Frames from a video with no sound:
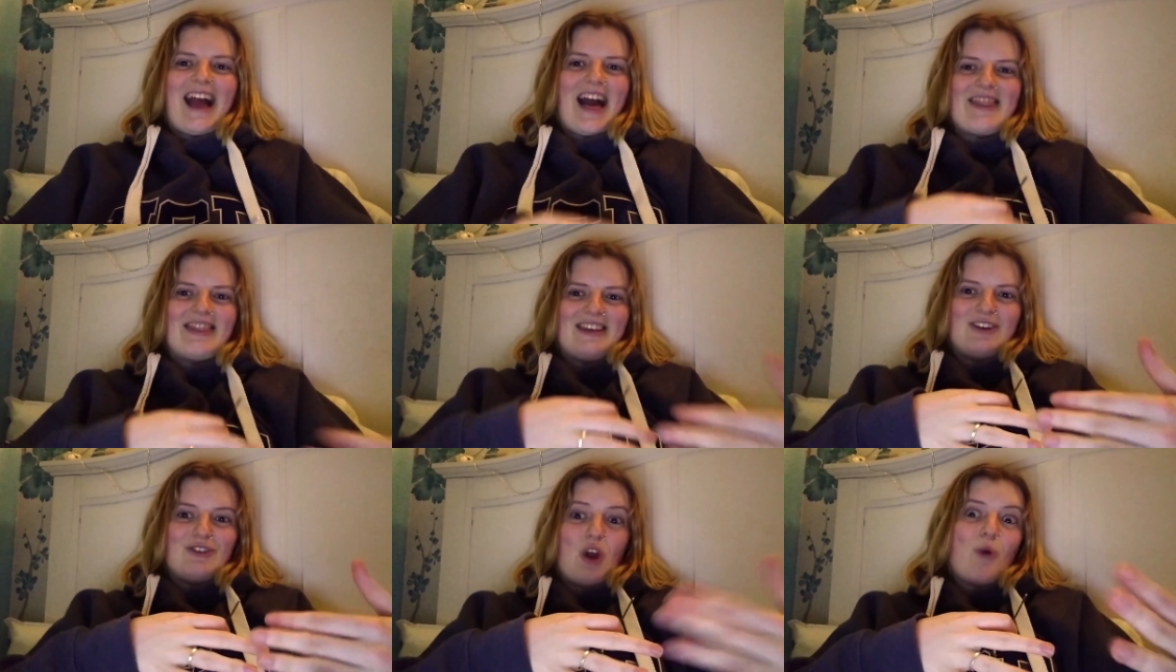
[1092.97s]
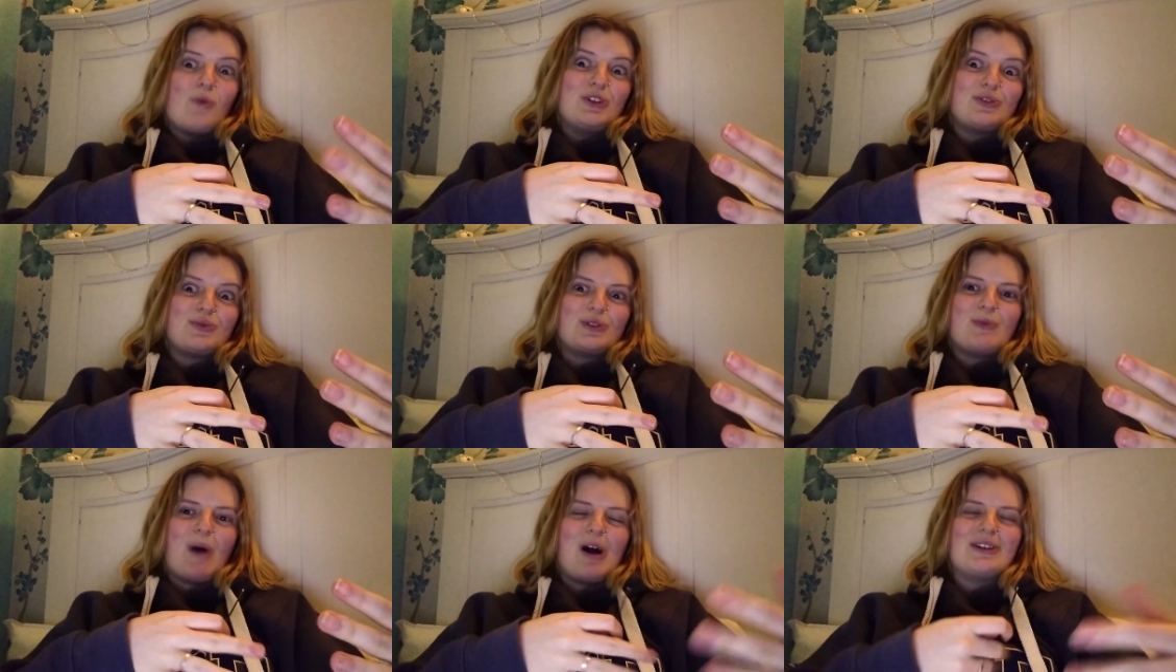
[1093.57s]
And then no
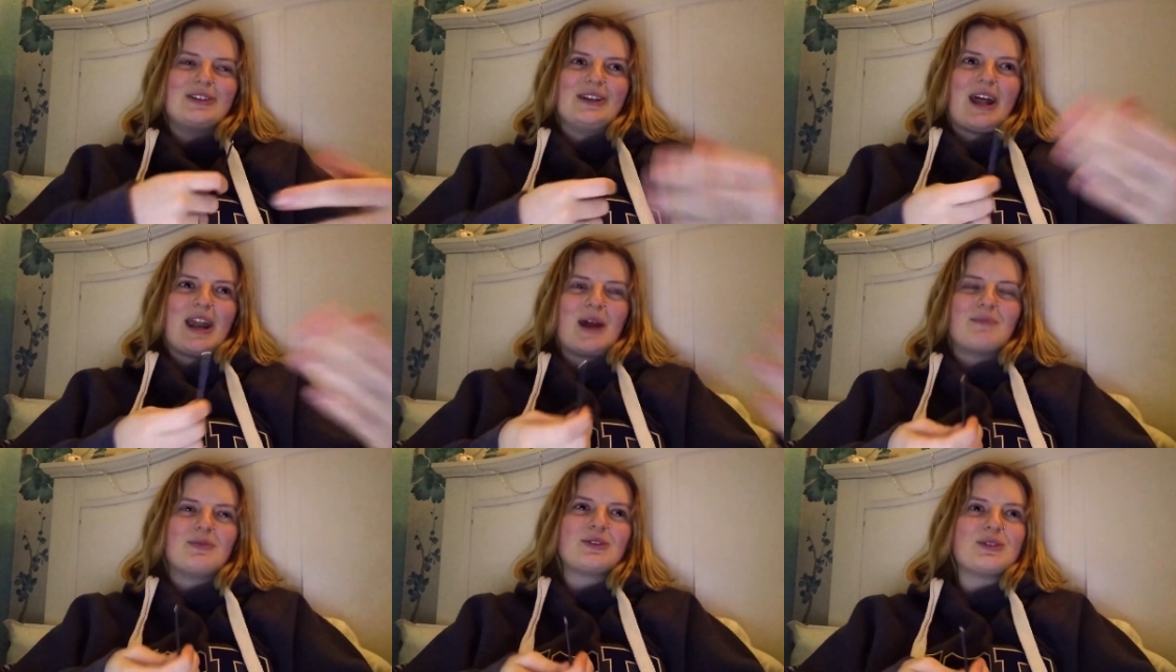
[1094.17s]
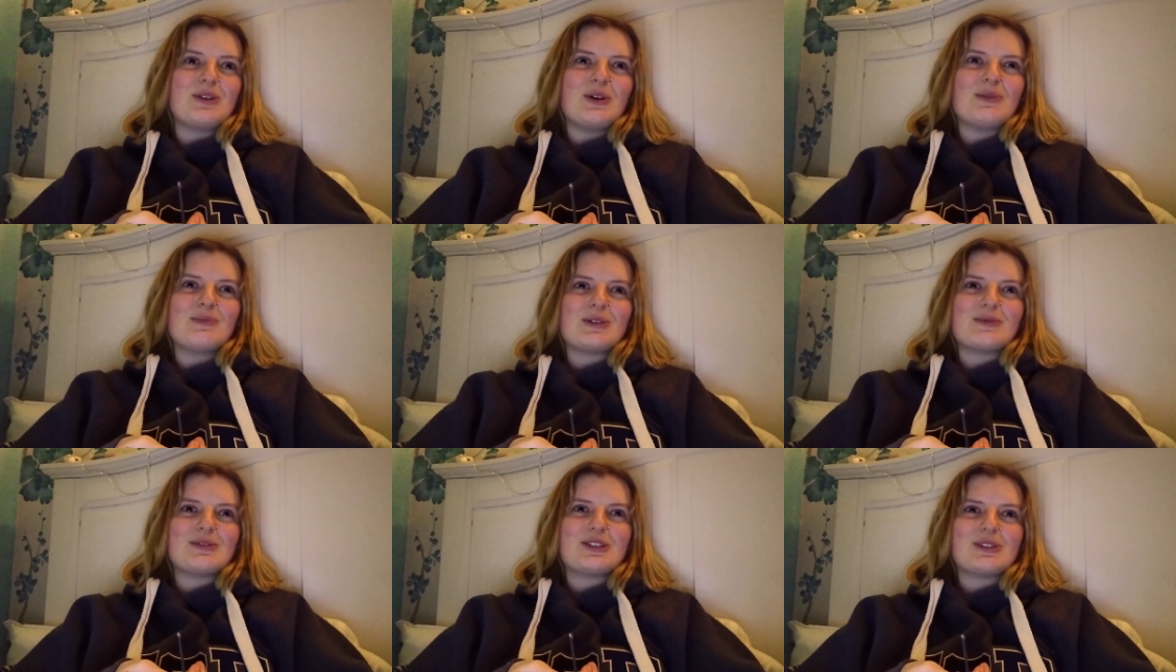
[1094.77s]
one's responded. And I
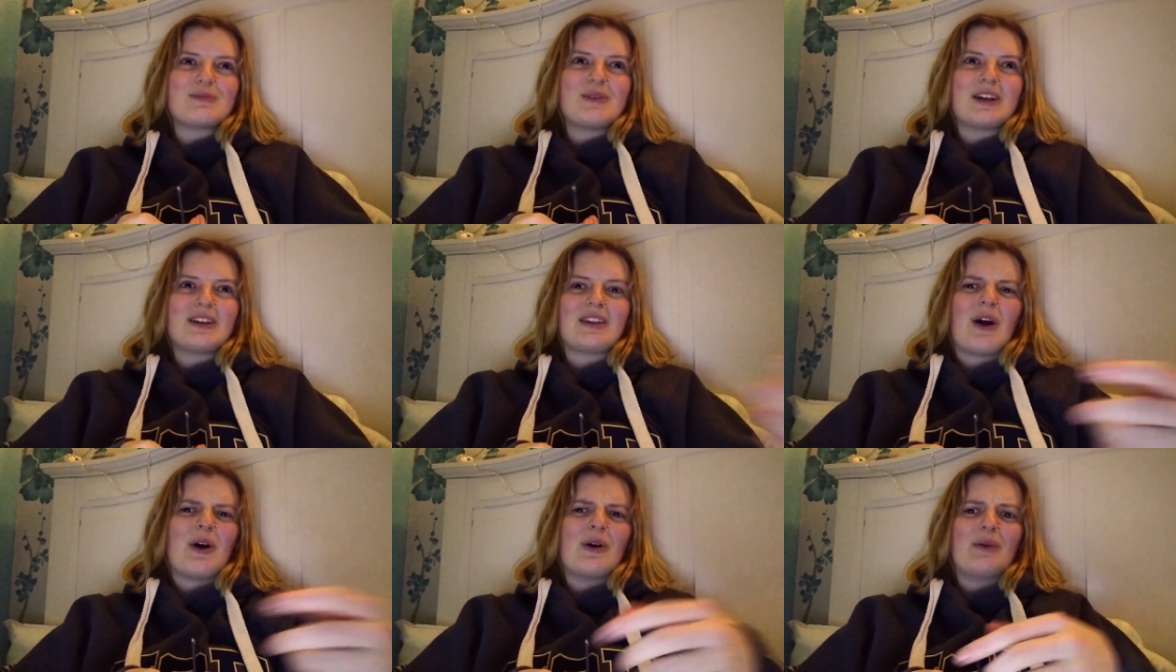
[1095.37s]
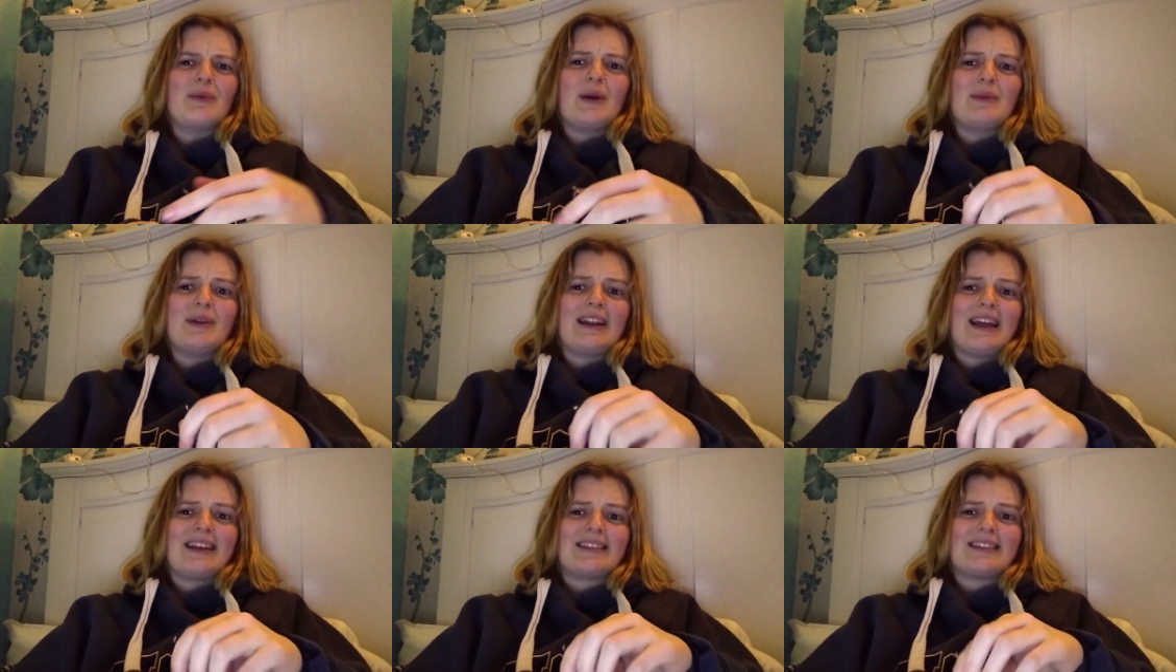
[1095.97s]
presumed it was just because, oh,
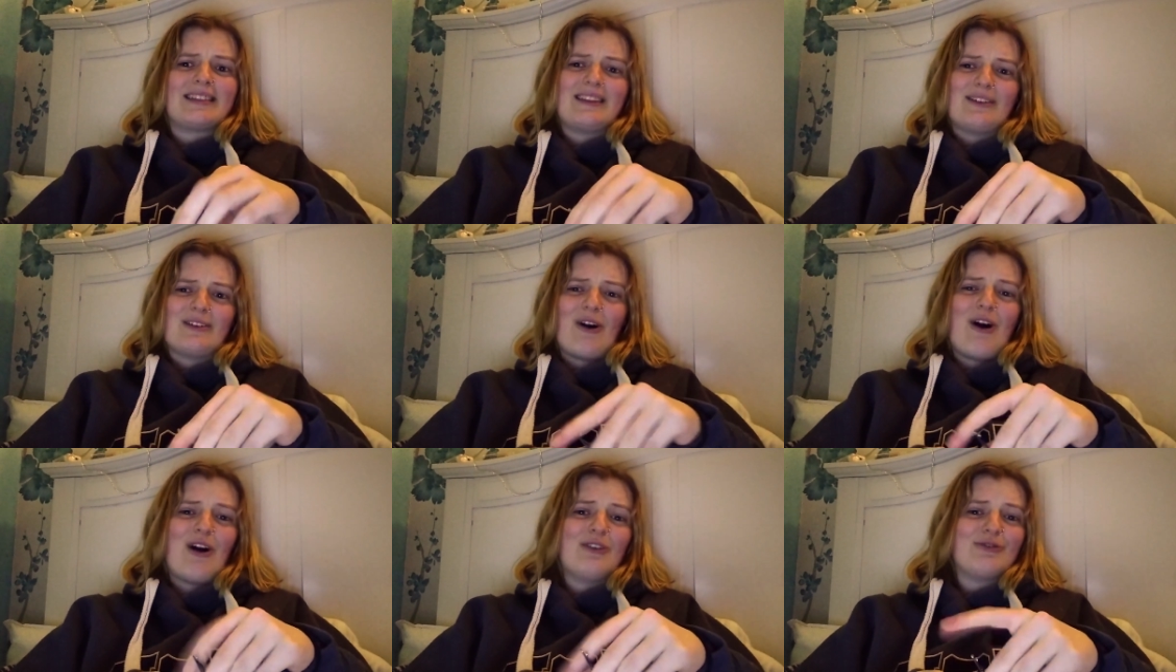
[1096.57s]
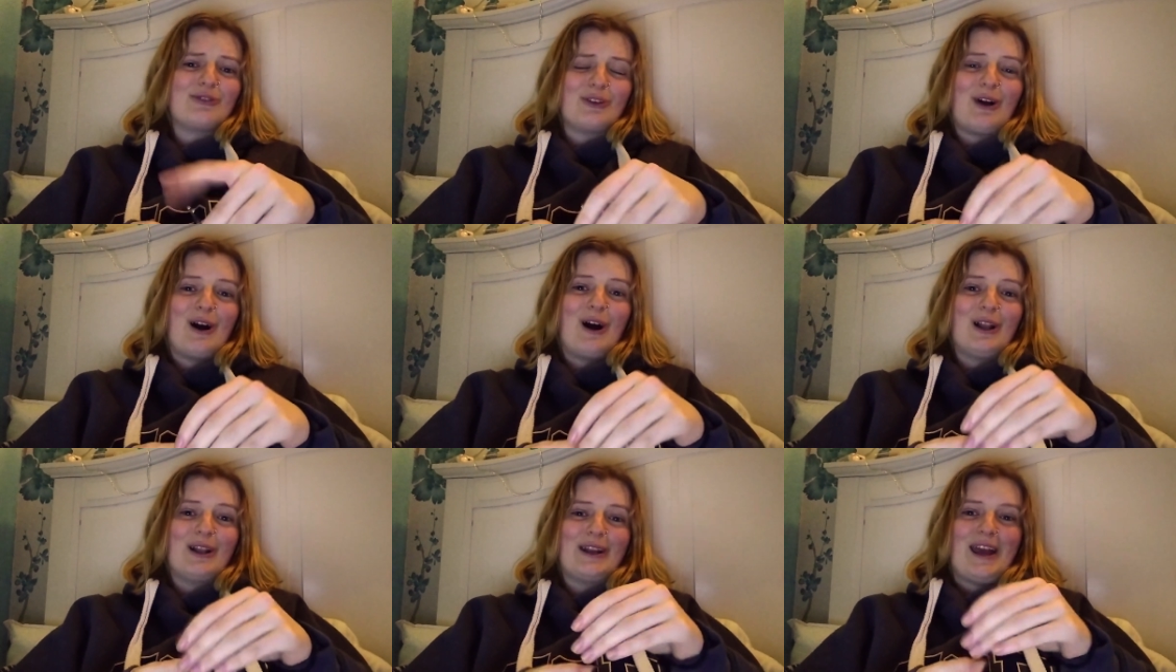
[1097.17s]
maybe, like, they're off for the
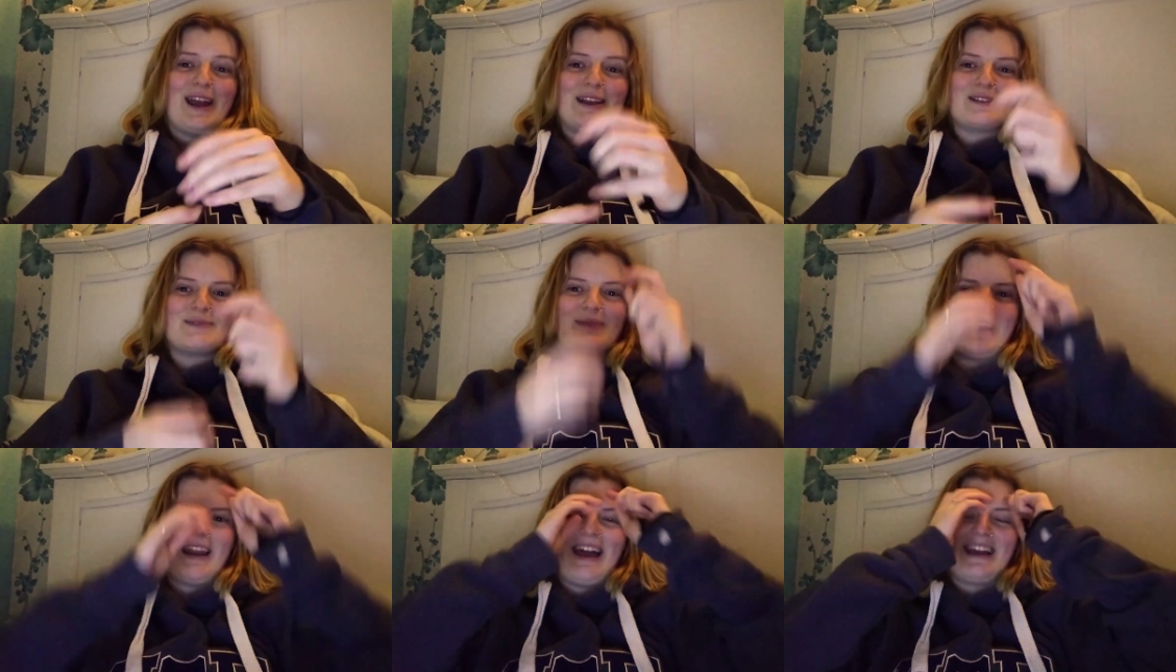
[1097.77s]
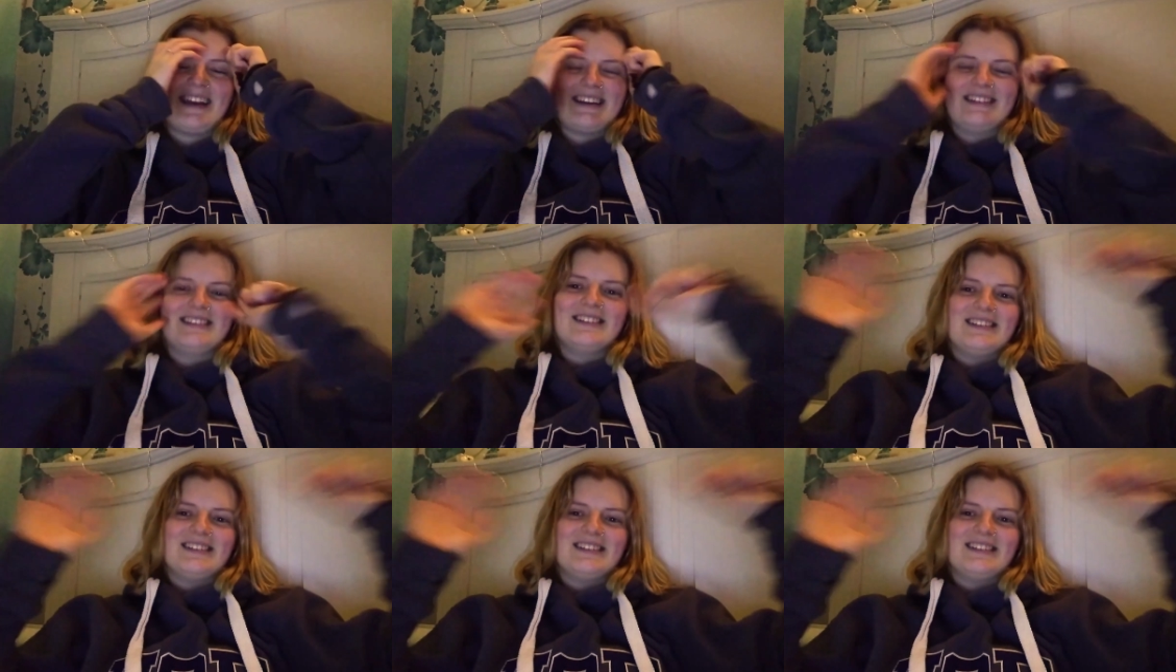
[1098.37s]
holidays. But, like,